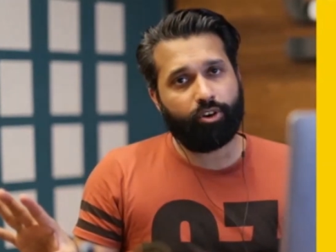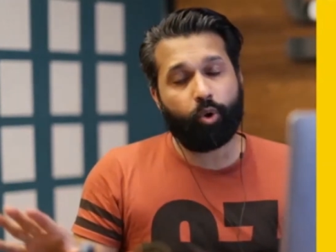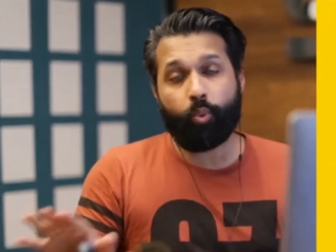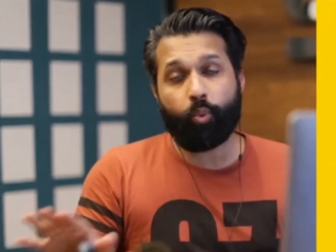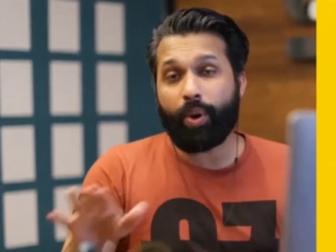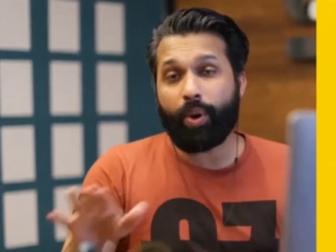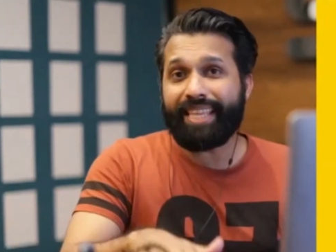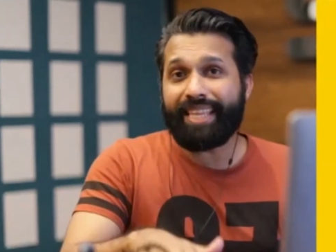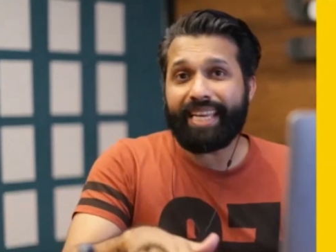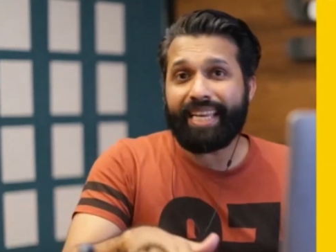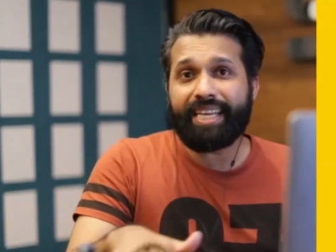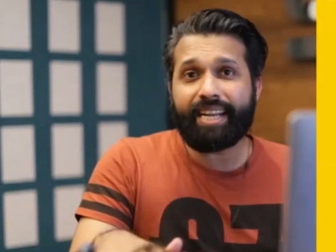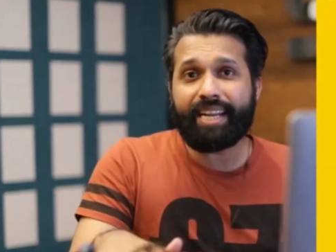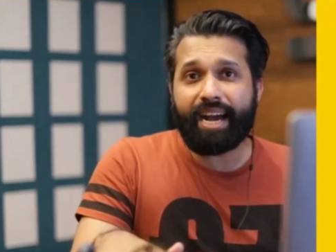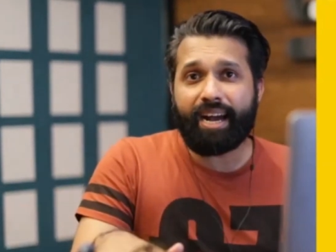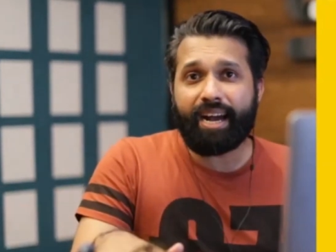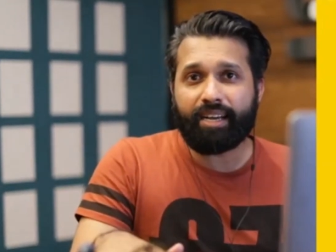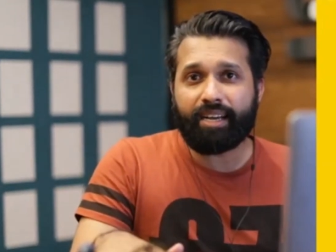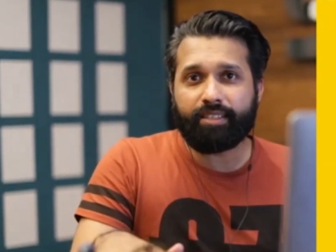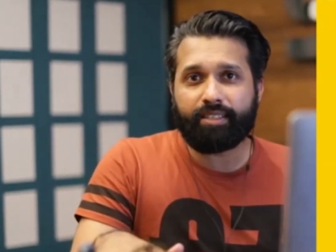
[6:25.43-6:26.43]
When they
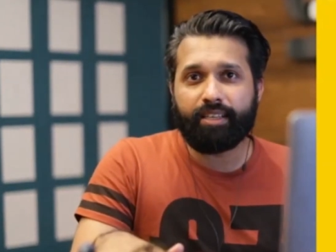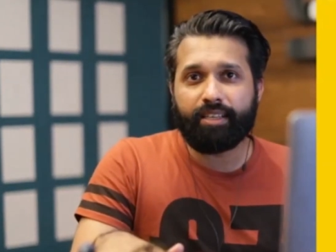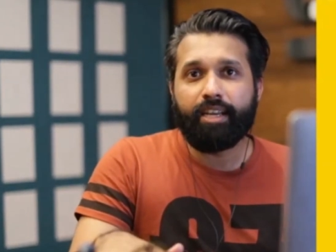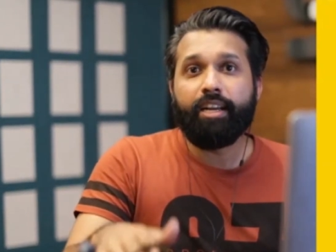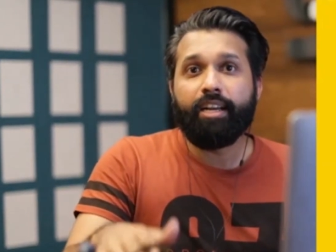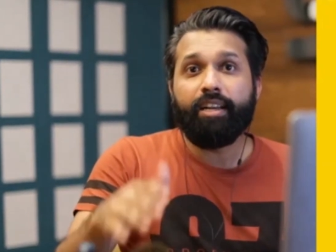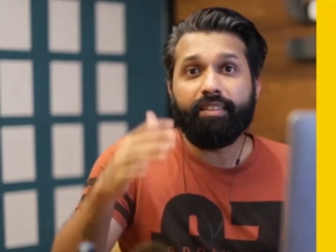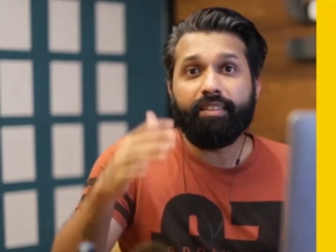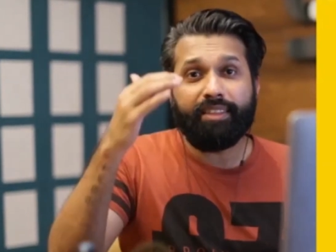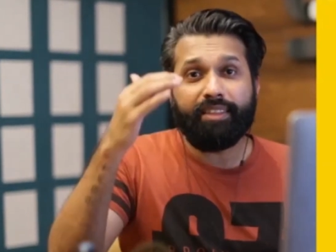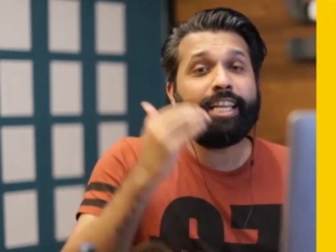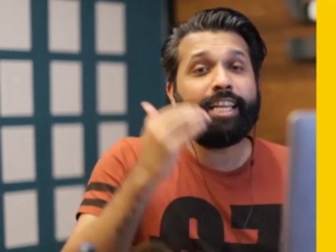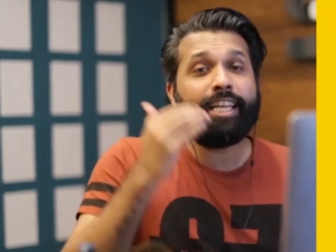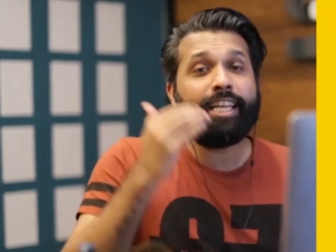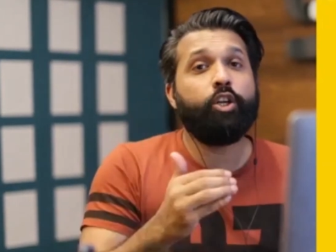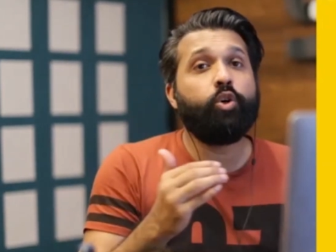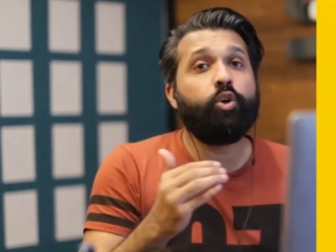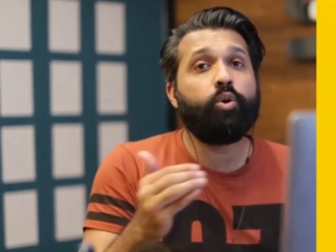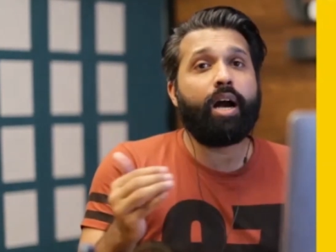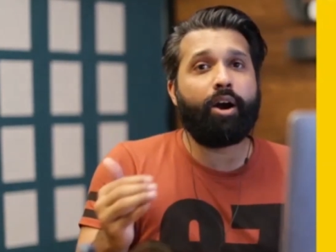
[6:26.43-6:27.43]
dance, they
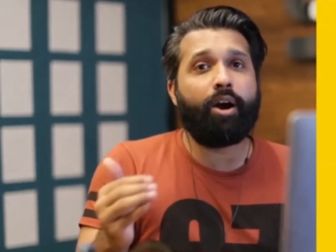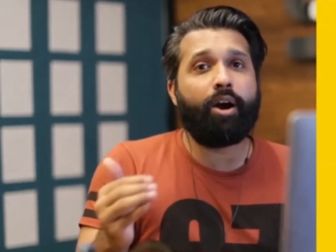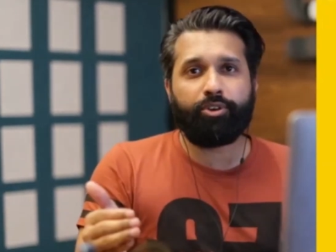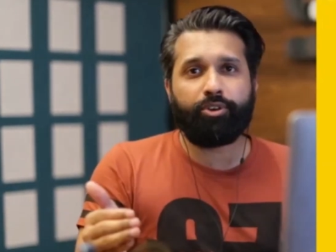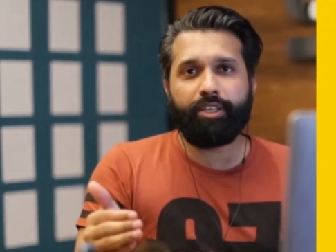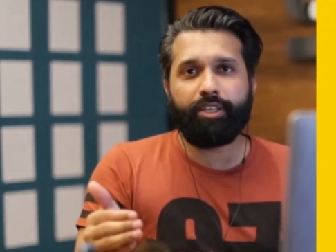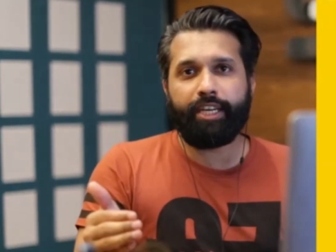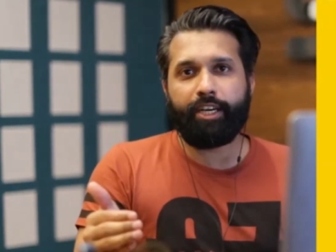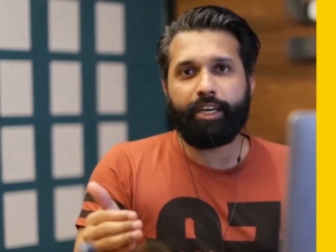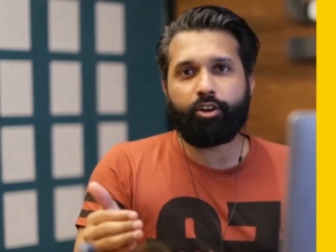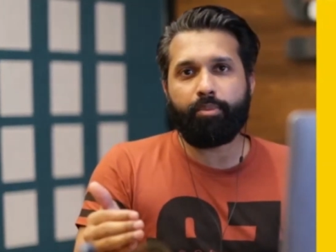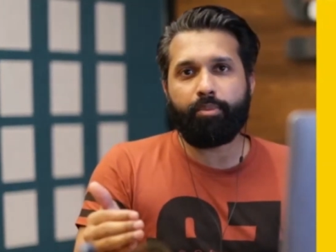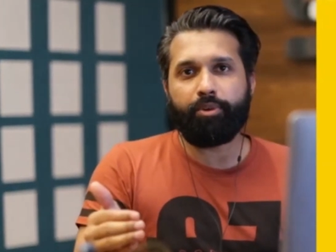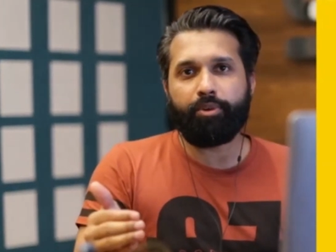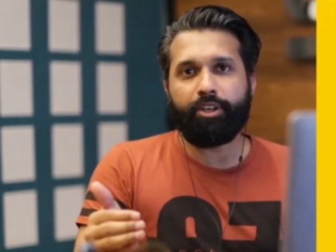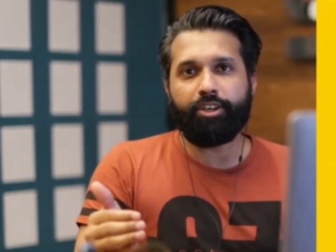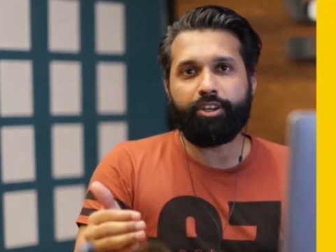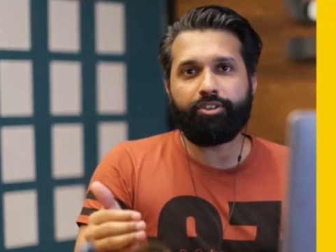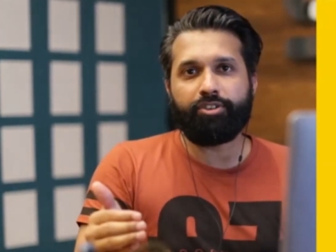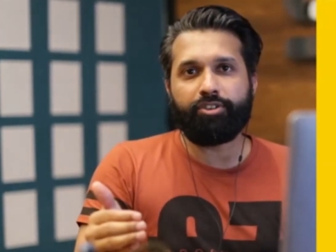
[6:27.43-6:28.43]
know how to create
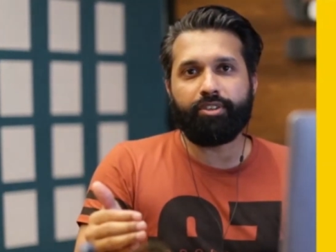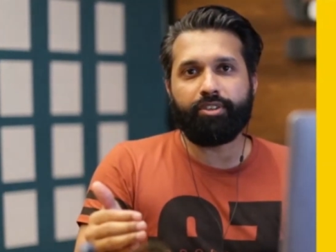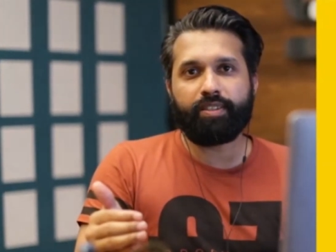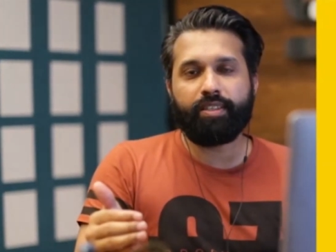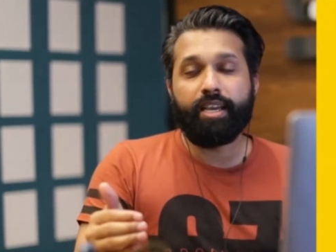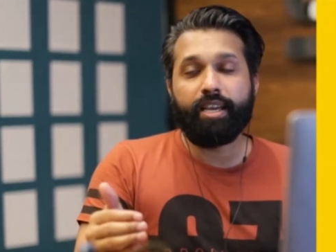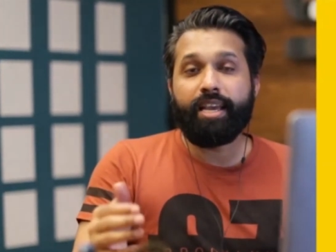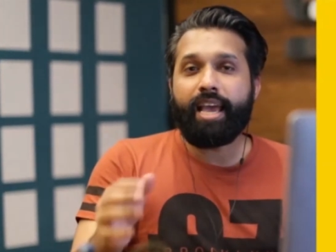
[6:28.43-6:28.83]
combinations.